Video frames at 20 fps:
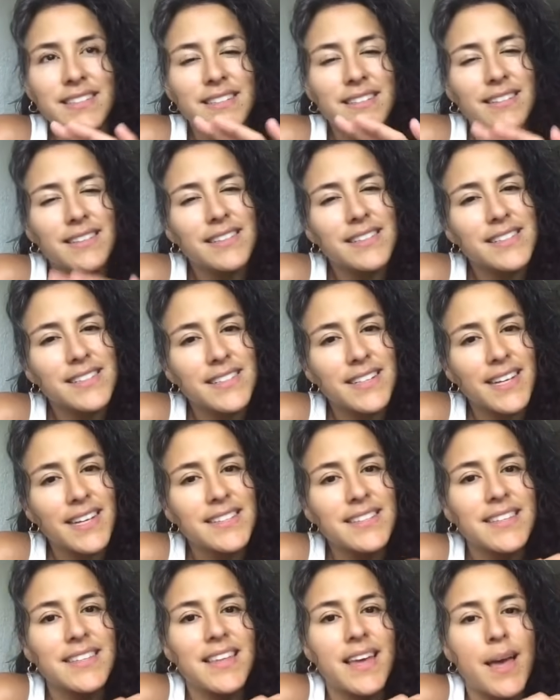listening
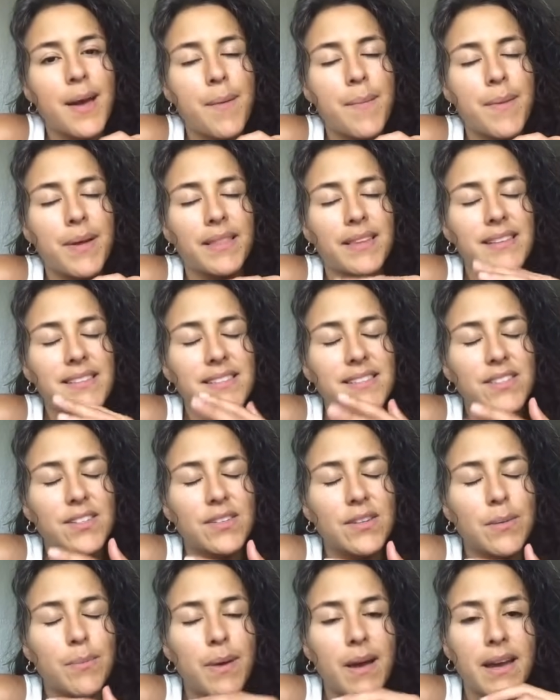to them. I listen to
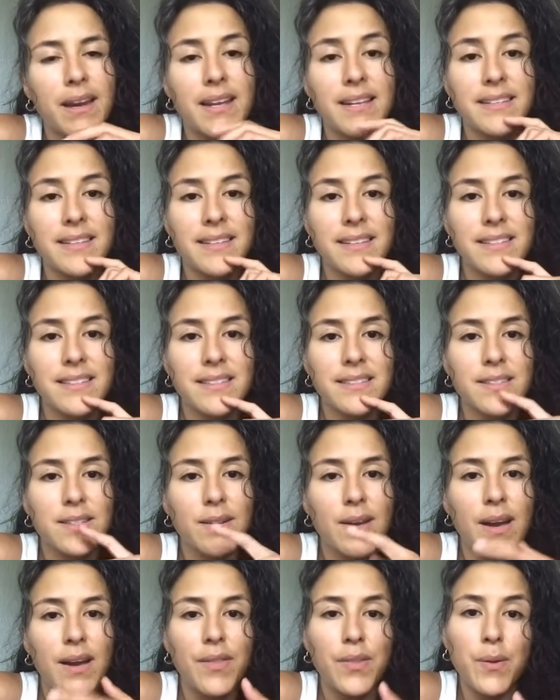their bodies. I listen to
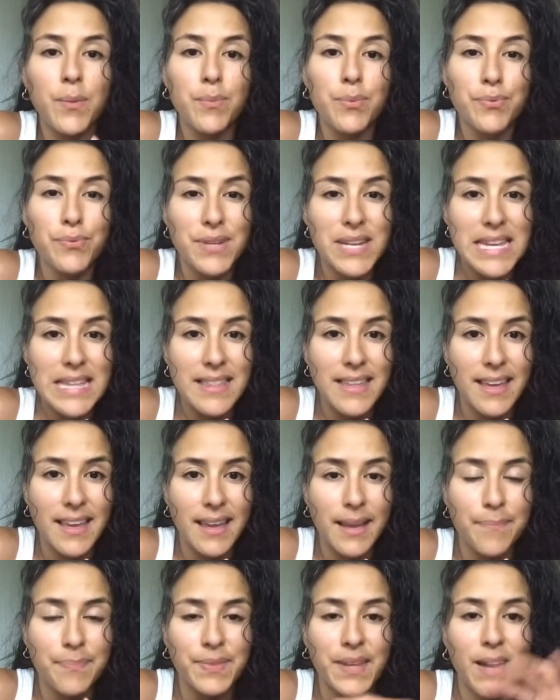how they're
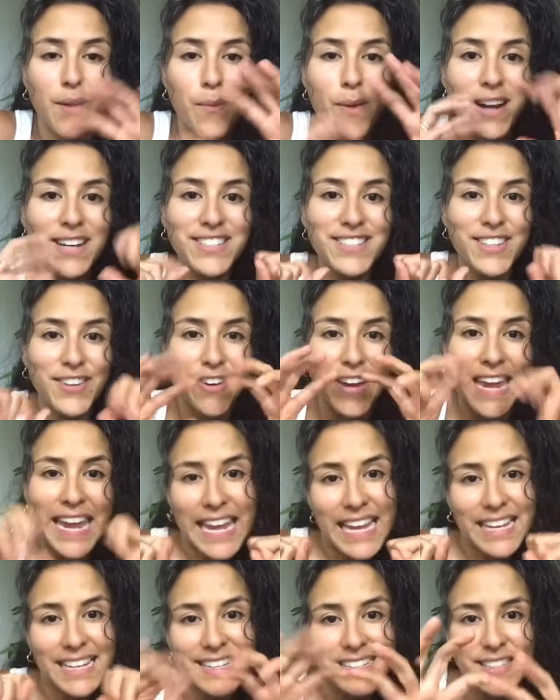breathing. I watch their
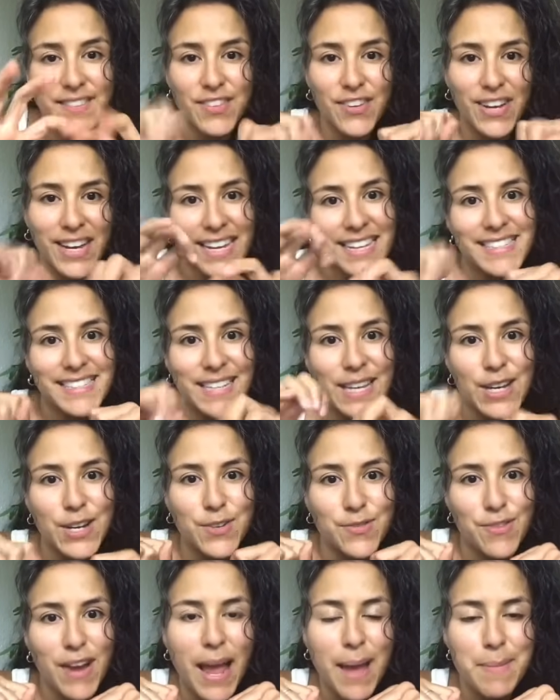hands. If their hands get
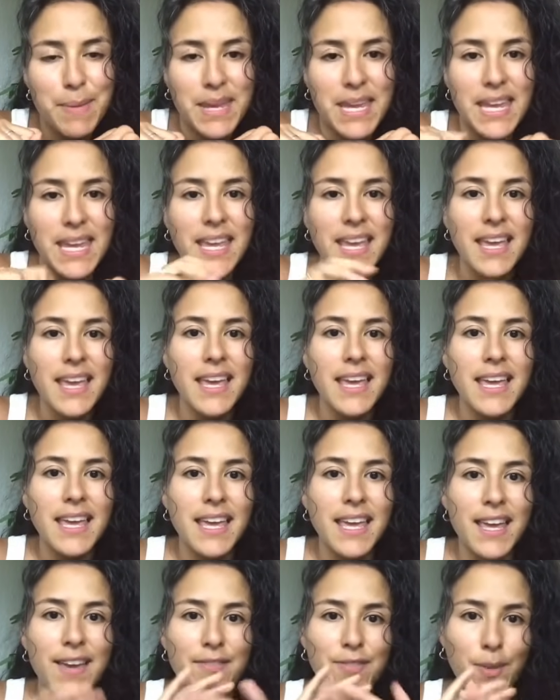grabby,
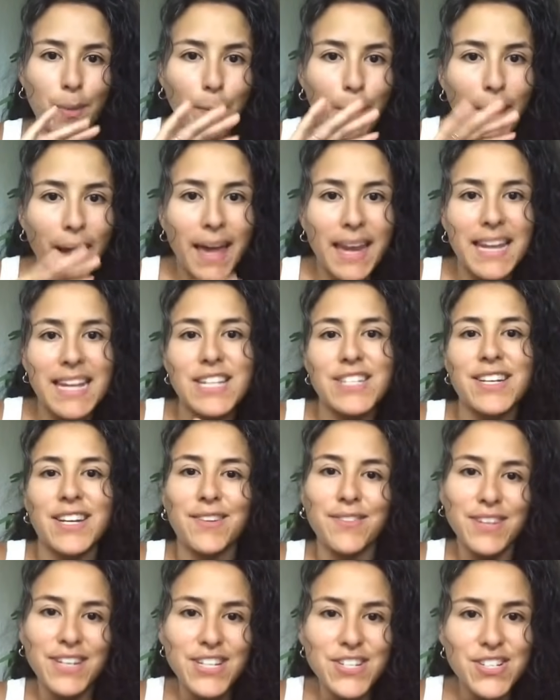if their body
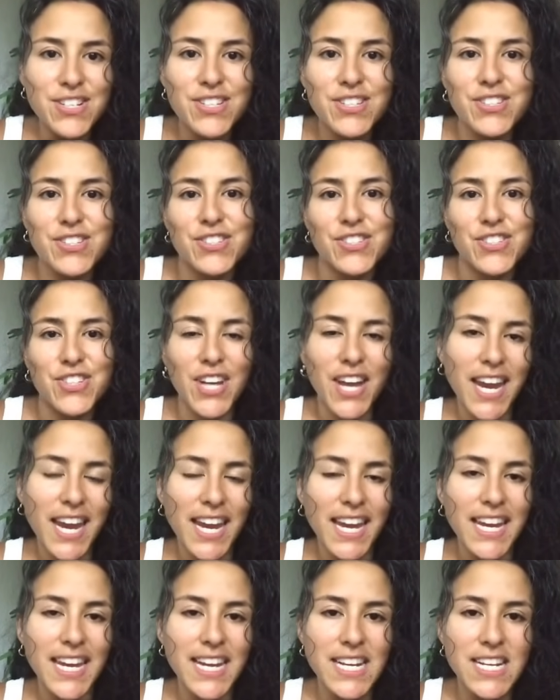gyrations
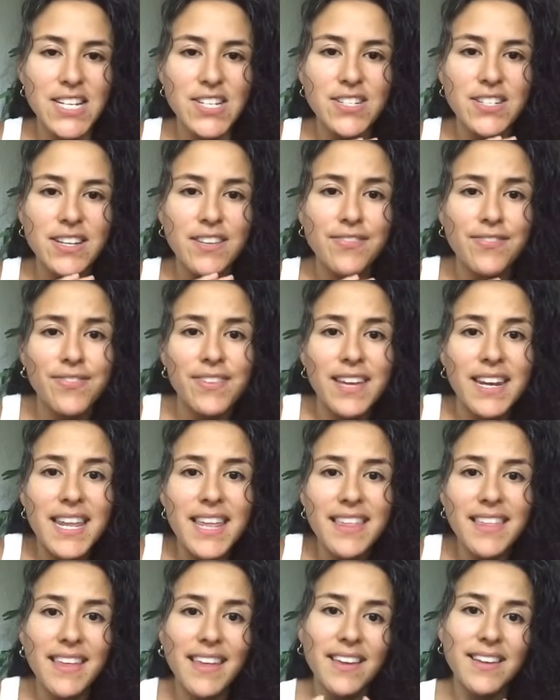change, if
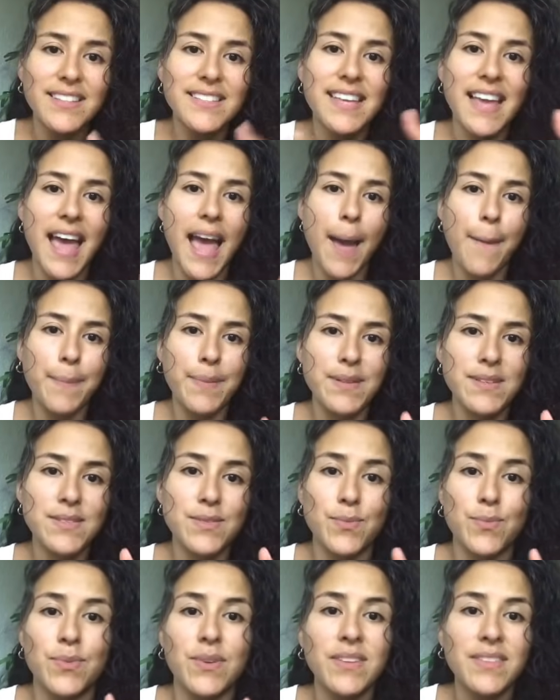anything else happens
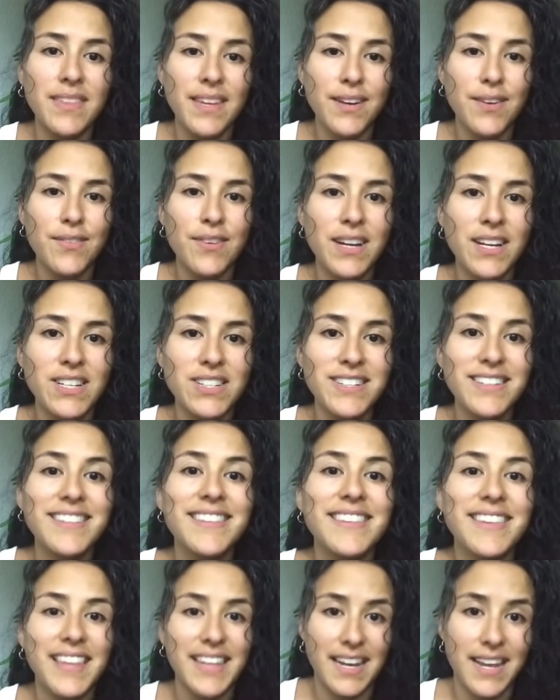with that
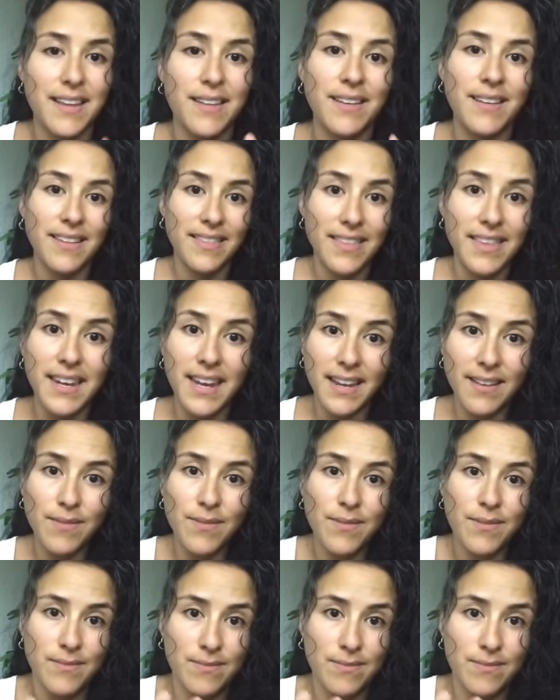erection, then I then I